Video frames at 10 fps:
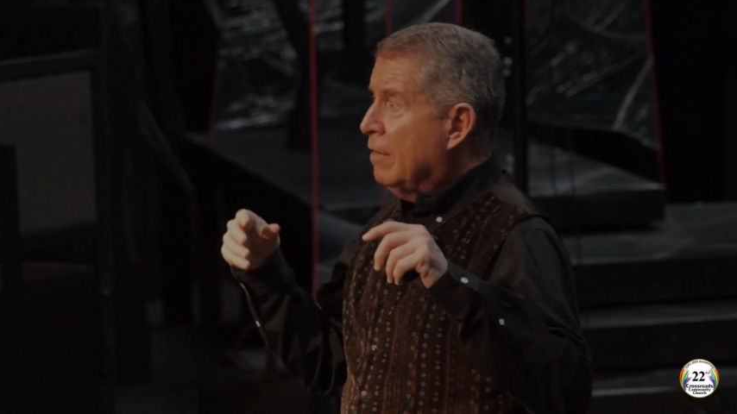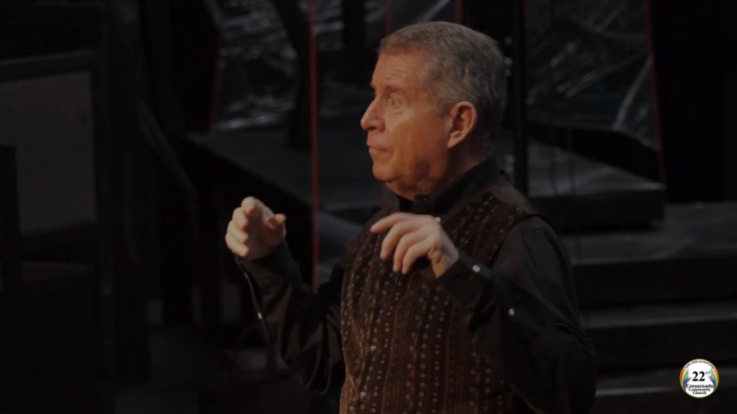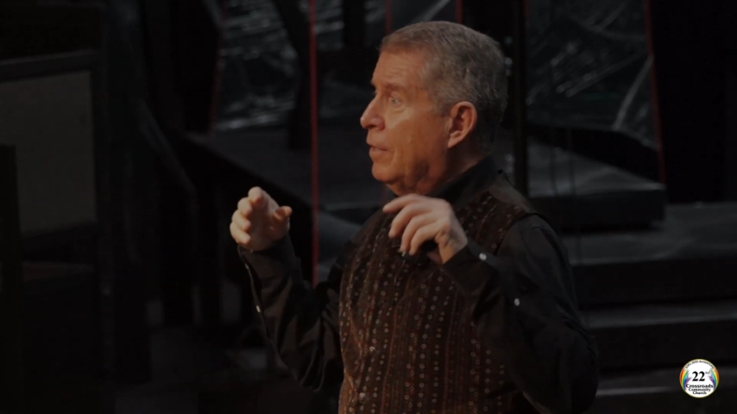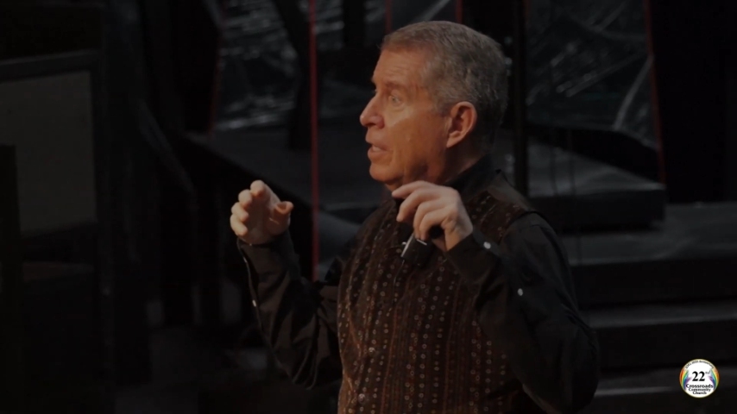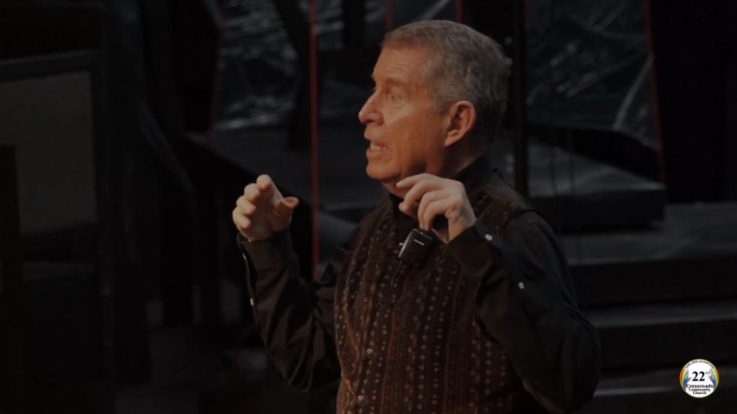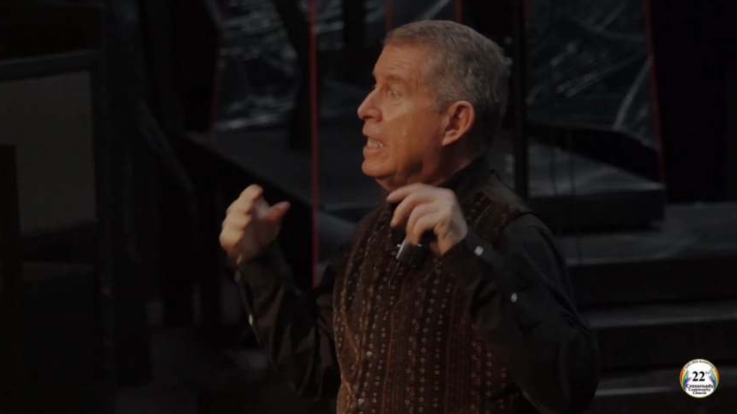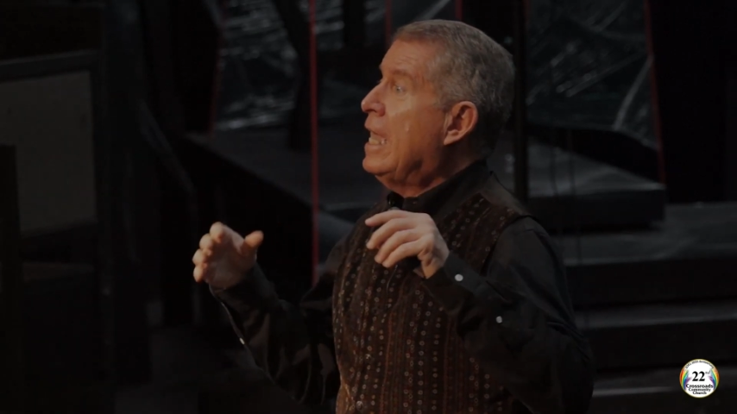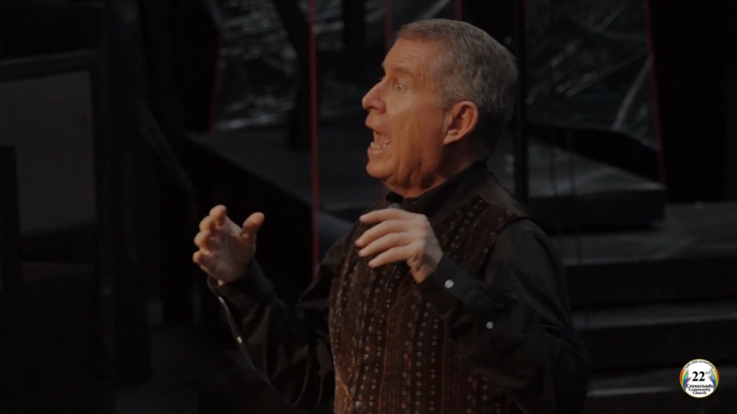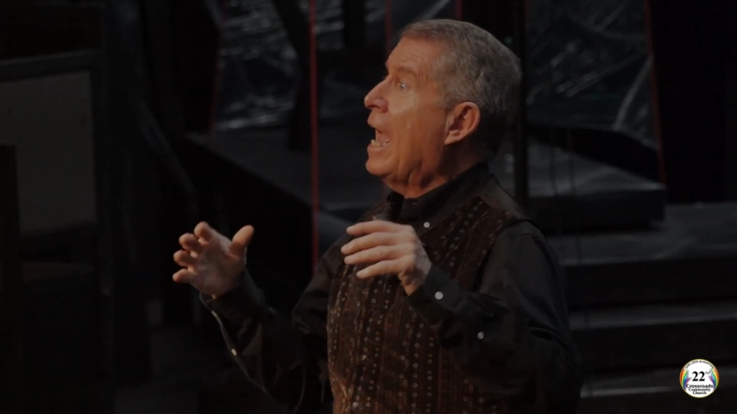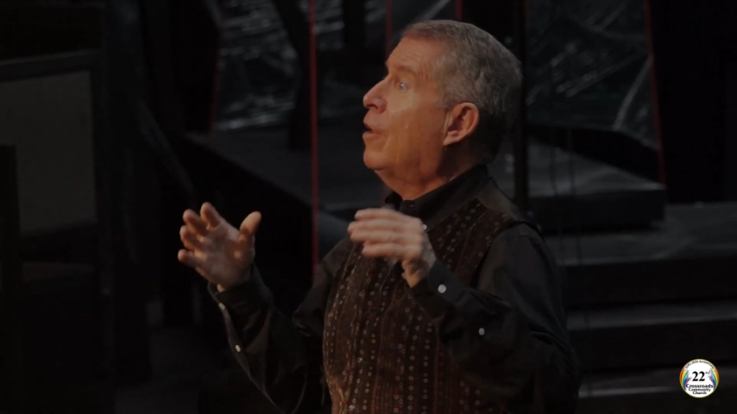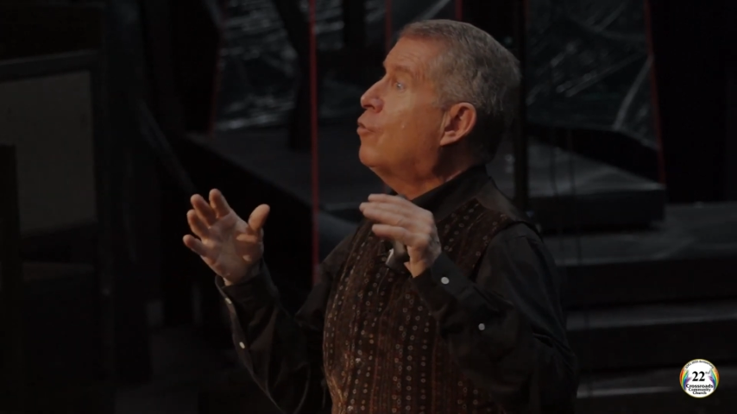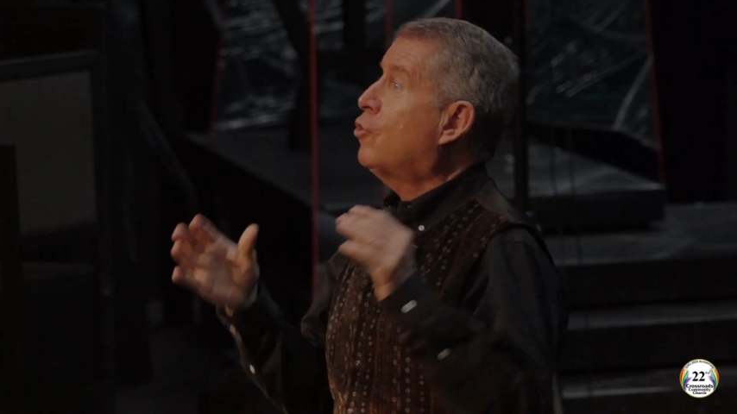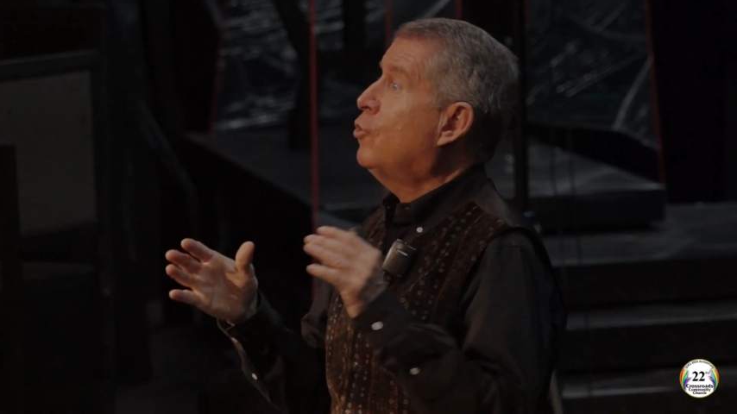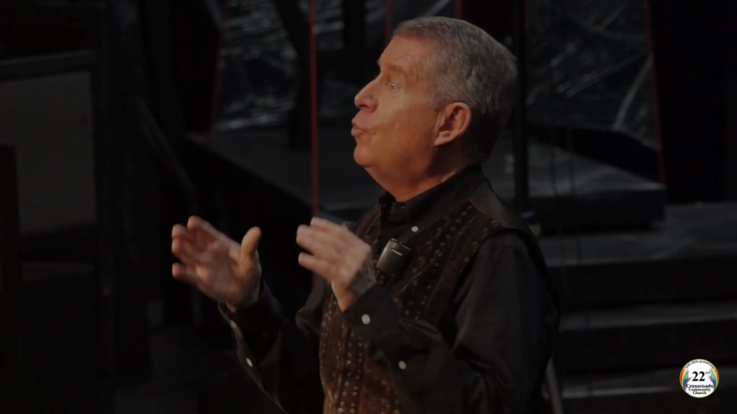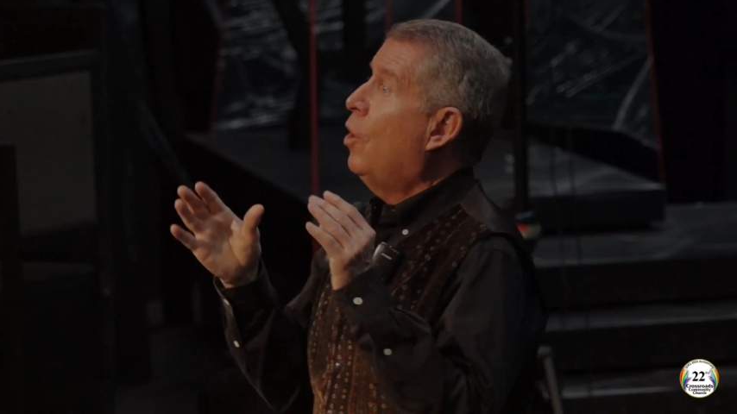God
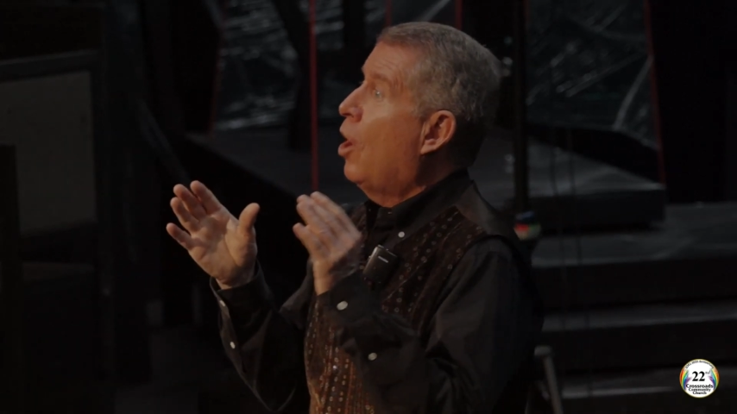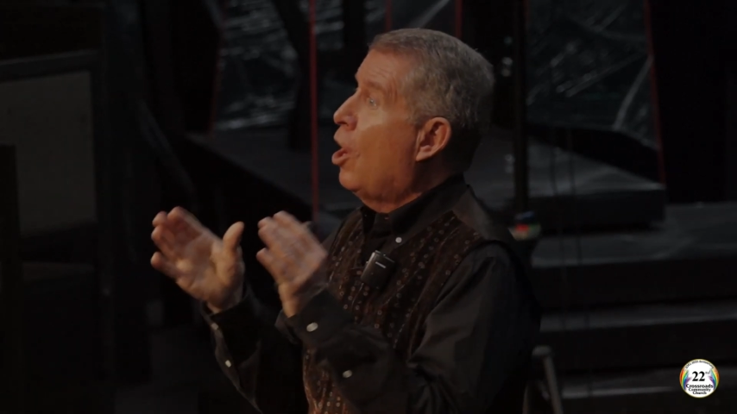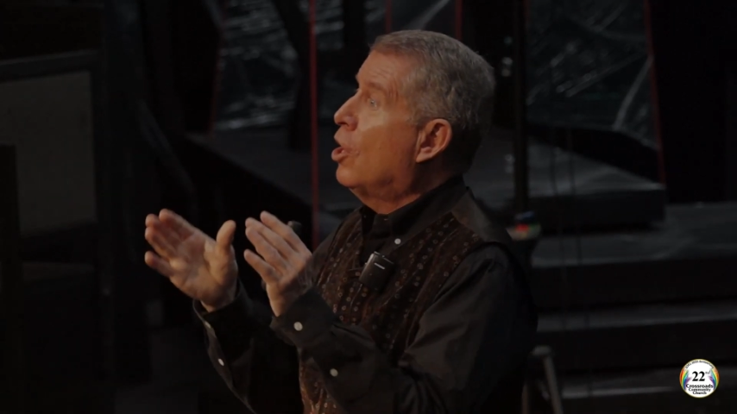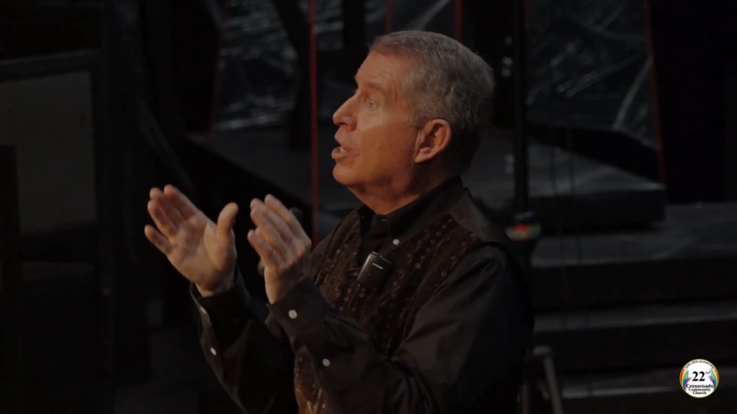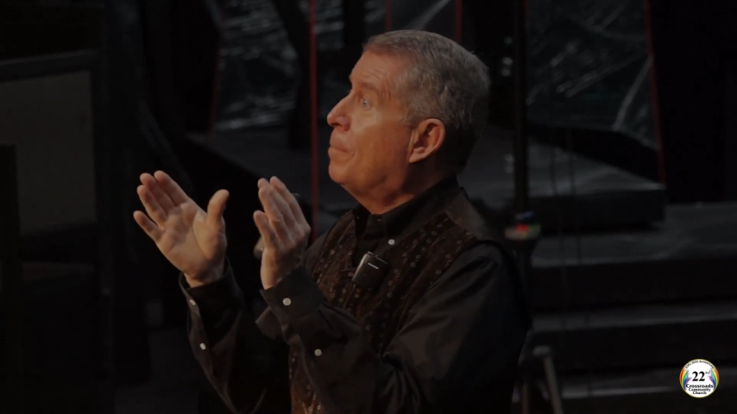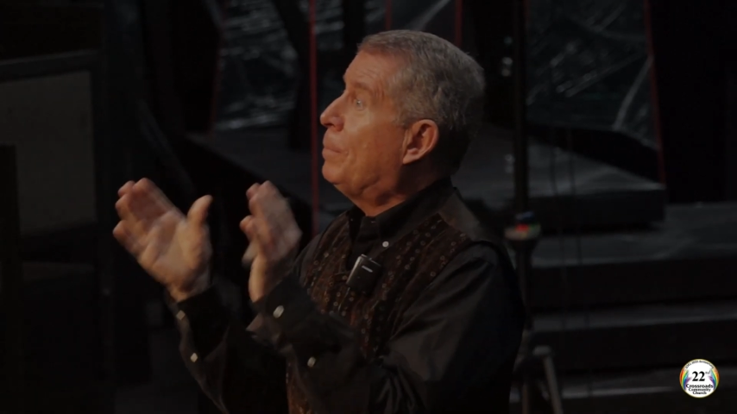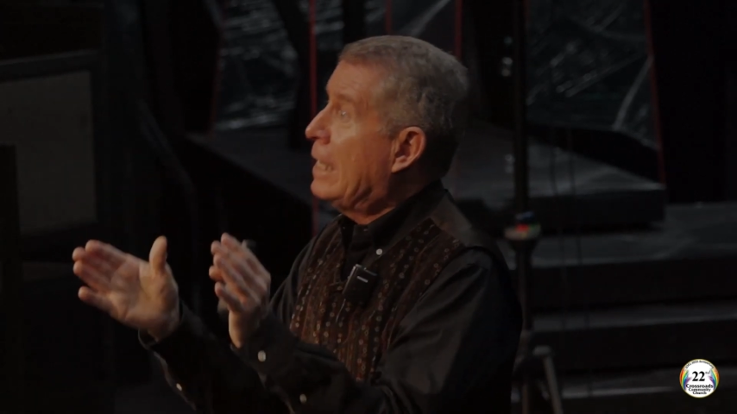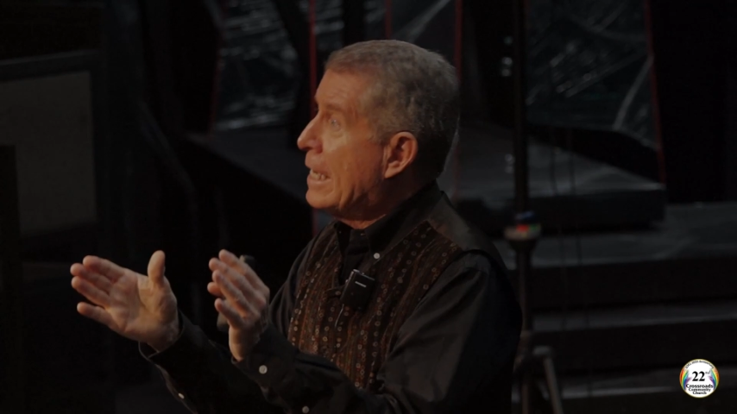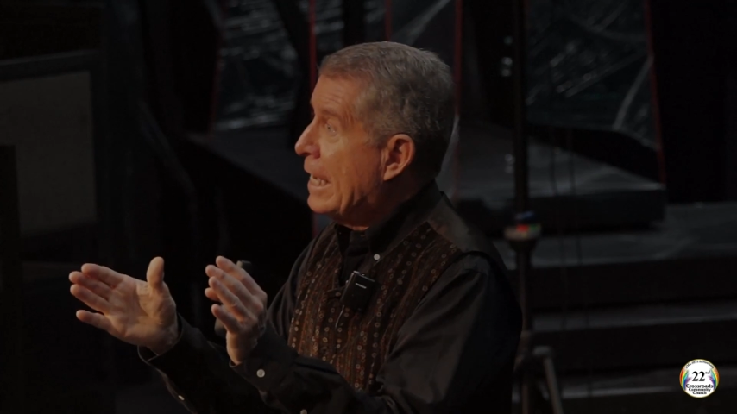sees ahead